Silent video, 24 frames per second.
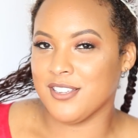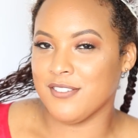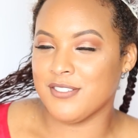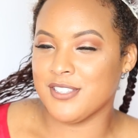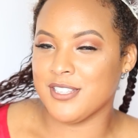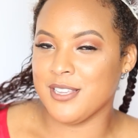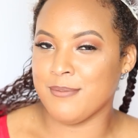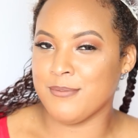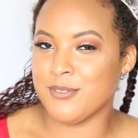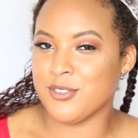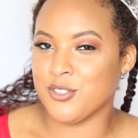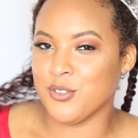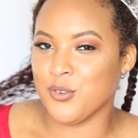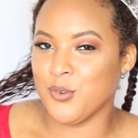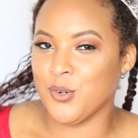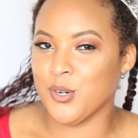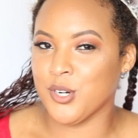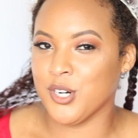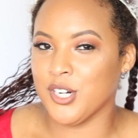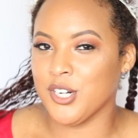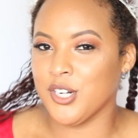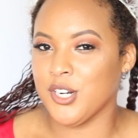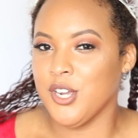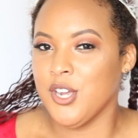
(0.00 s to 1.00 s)
of some
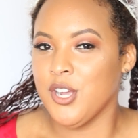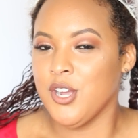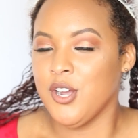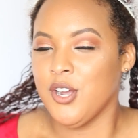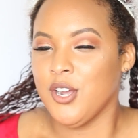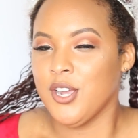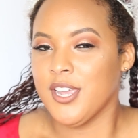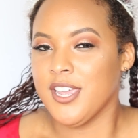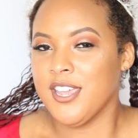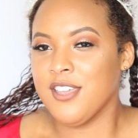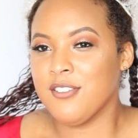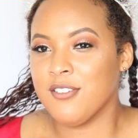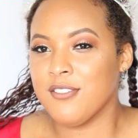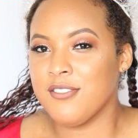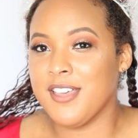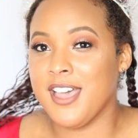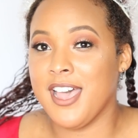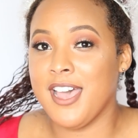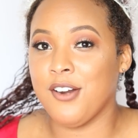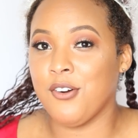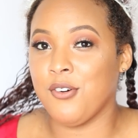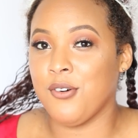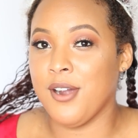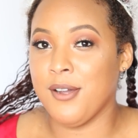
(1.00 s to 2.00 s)
sort. Either
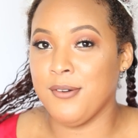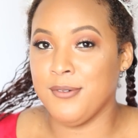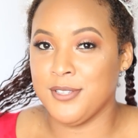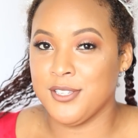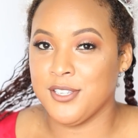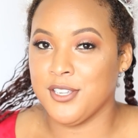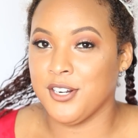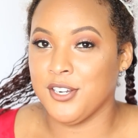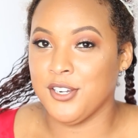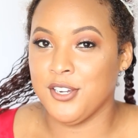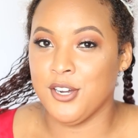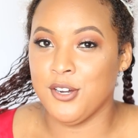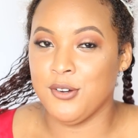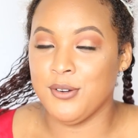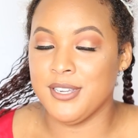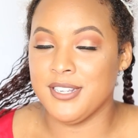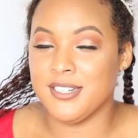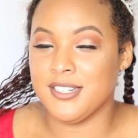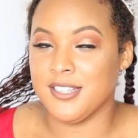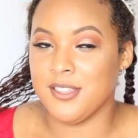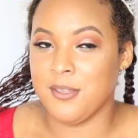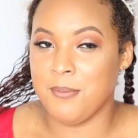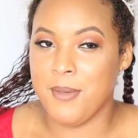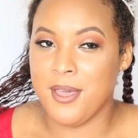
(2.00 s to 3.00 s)
that, or I was going to go
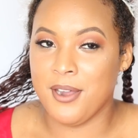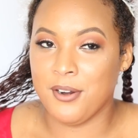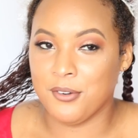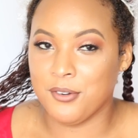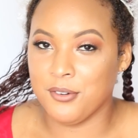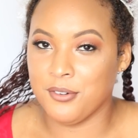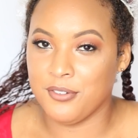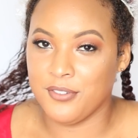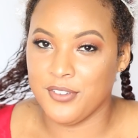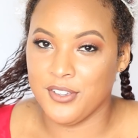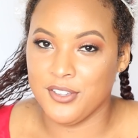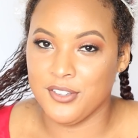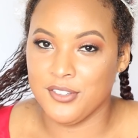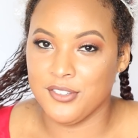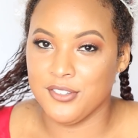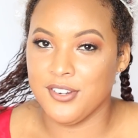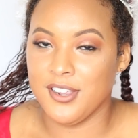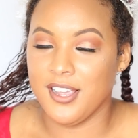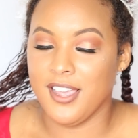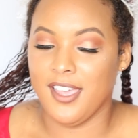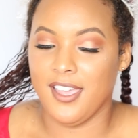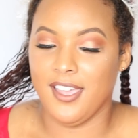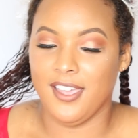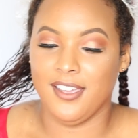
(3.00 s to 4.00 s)
into the medical field,
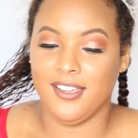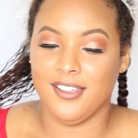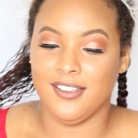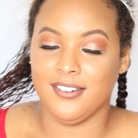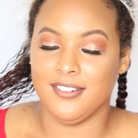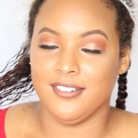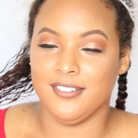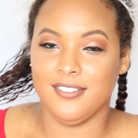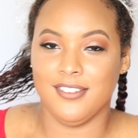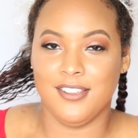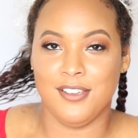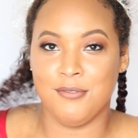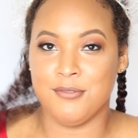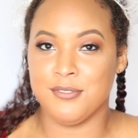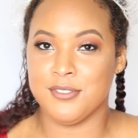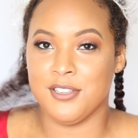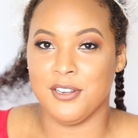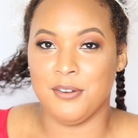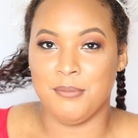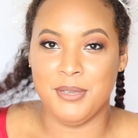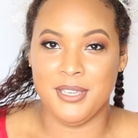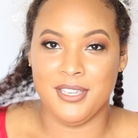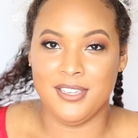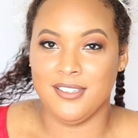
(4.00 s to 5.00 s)
and it was
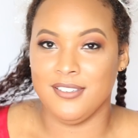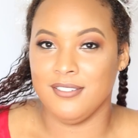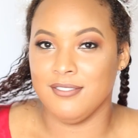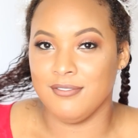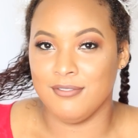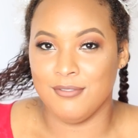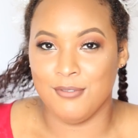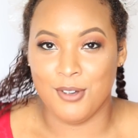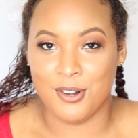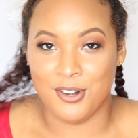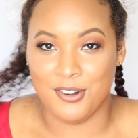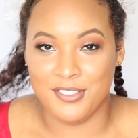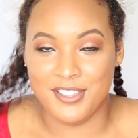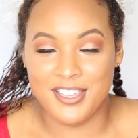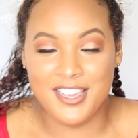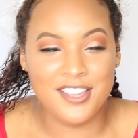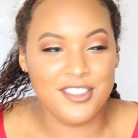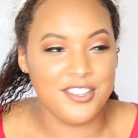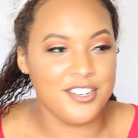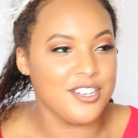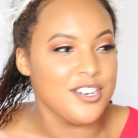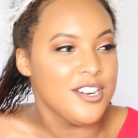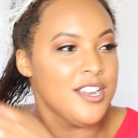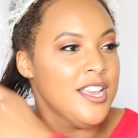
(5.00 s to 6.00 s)
going to be one or the
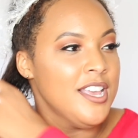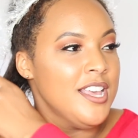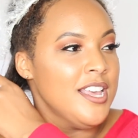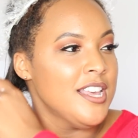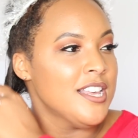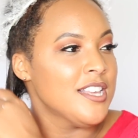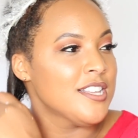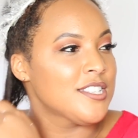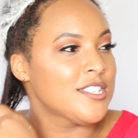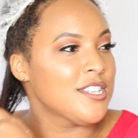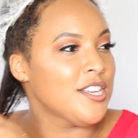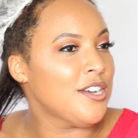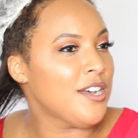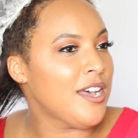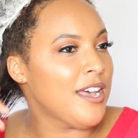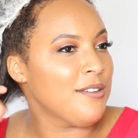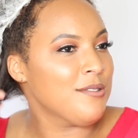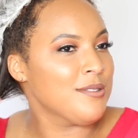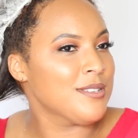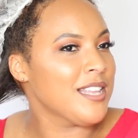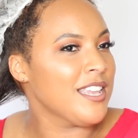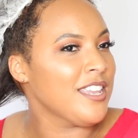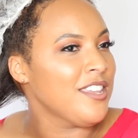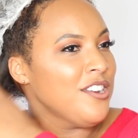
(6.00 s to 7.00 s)
other. So I
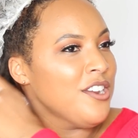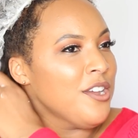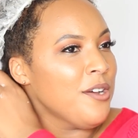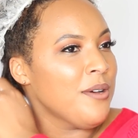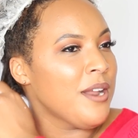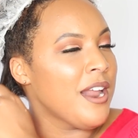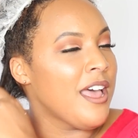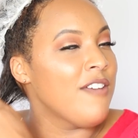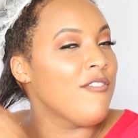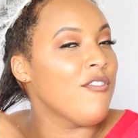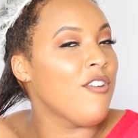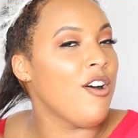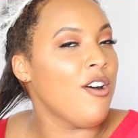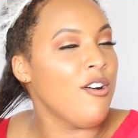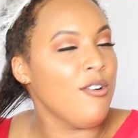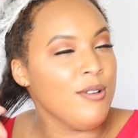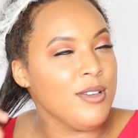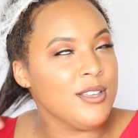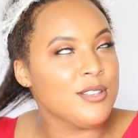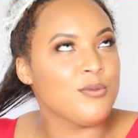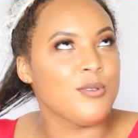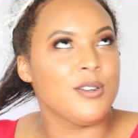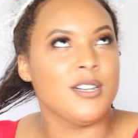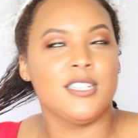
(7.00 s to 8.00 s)
was like, you know what? I've
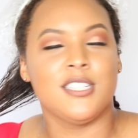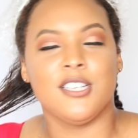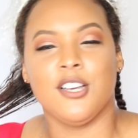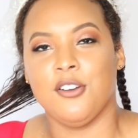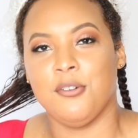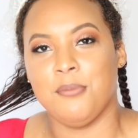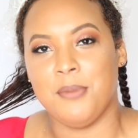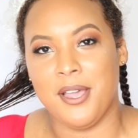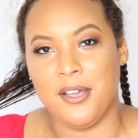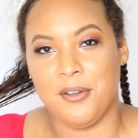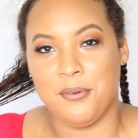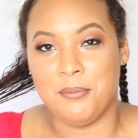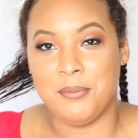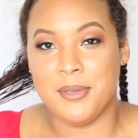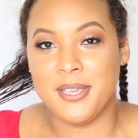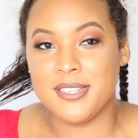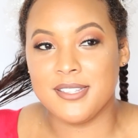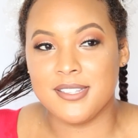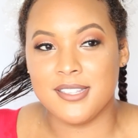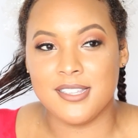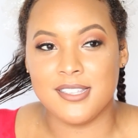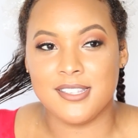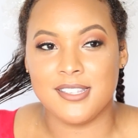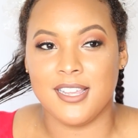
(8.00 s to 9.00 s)
always wanted to own my own
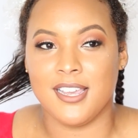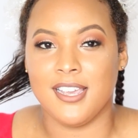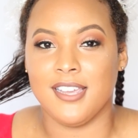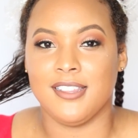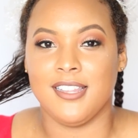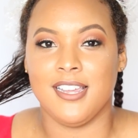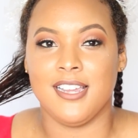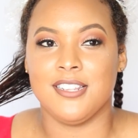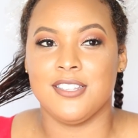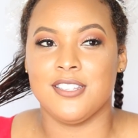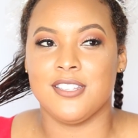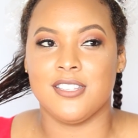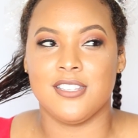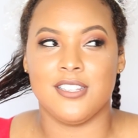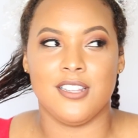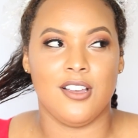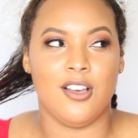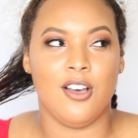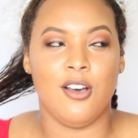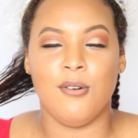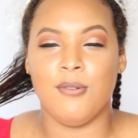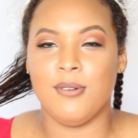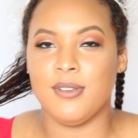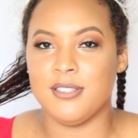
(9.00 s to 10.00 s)
business. Like, that's
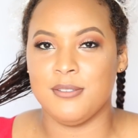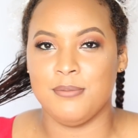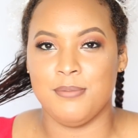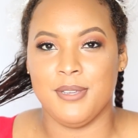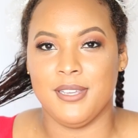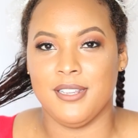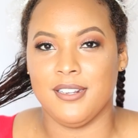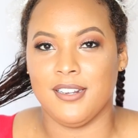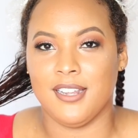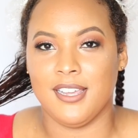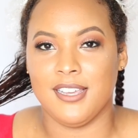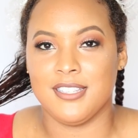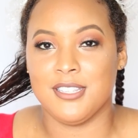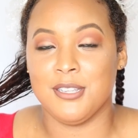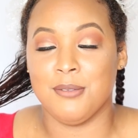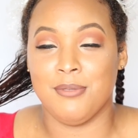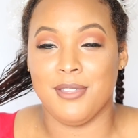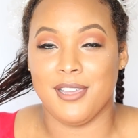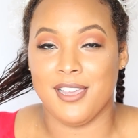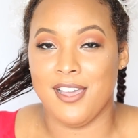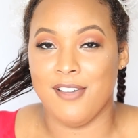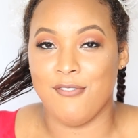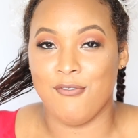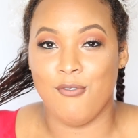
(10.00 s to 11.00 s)
always been like
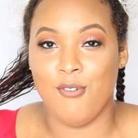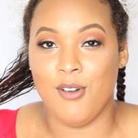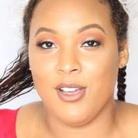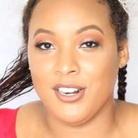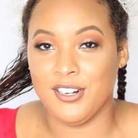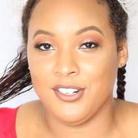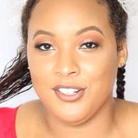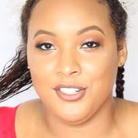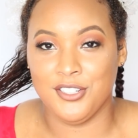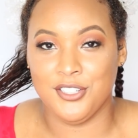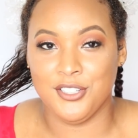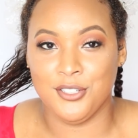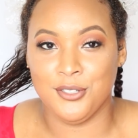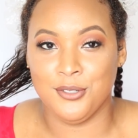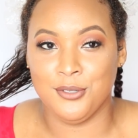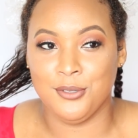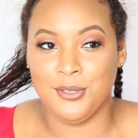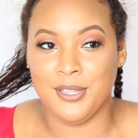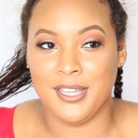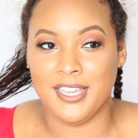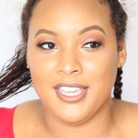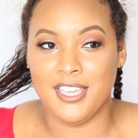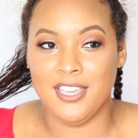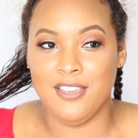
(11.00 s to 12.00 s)
something I've wanted to do.
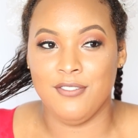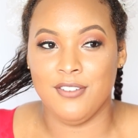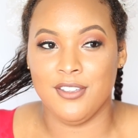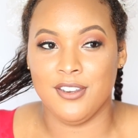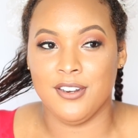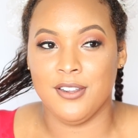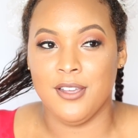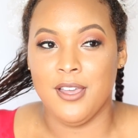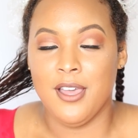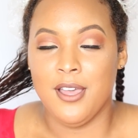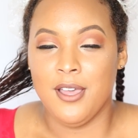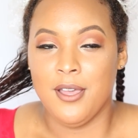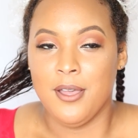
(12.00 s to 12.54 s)
Like, even